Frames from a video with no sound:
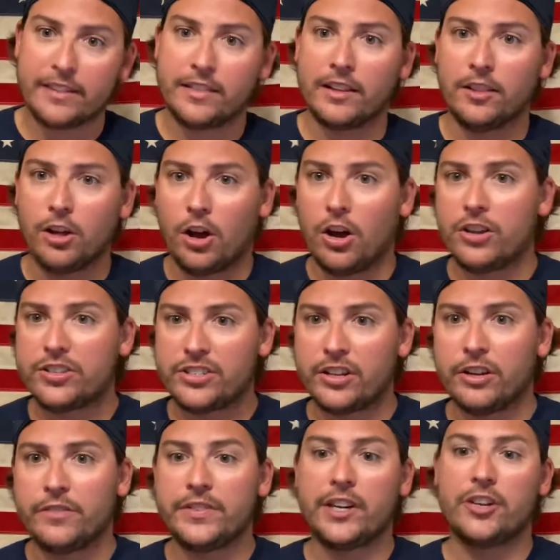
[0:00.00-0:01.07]
The loss
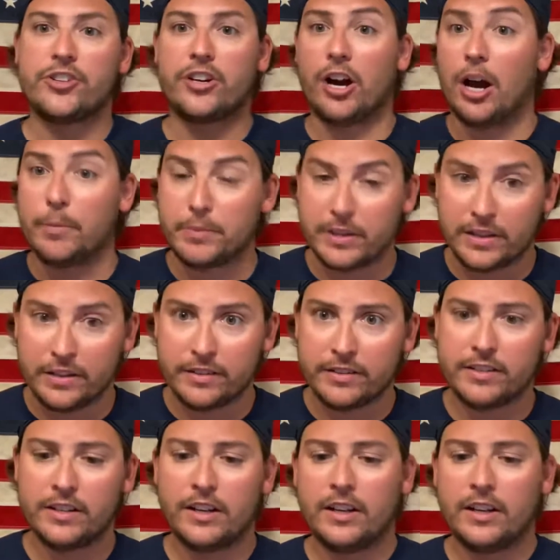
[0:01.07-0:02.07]
of DeAndre Hopkins